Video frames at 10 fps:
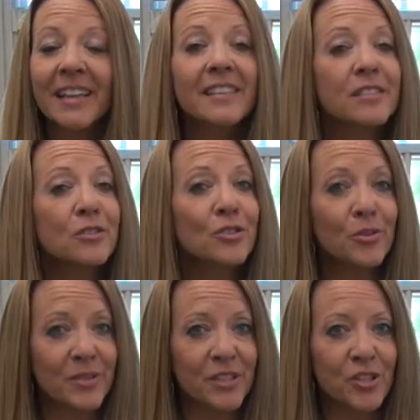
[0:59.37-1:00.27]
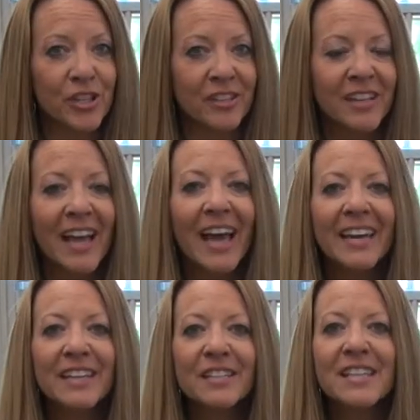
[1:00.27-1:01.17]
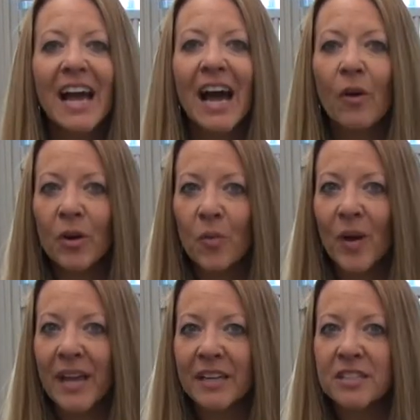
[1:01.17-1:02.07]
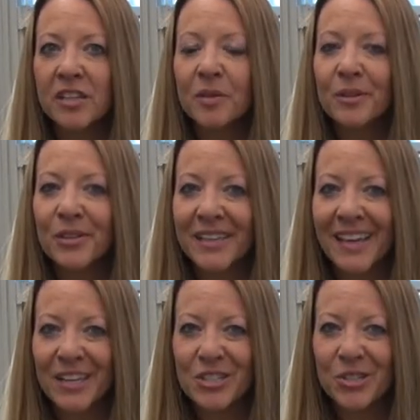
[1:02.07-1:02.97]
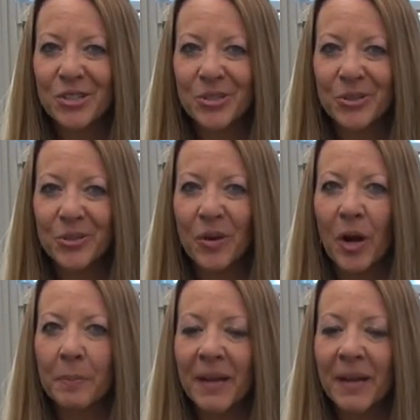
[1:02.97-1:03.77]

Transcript: This is new this year, and it is our way to communicate to you, our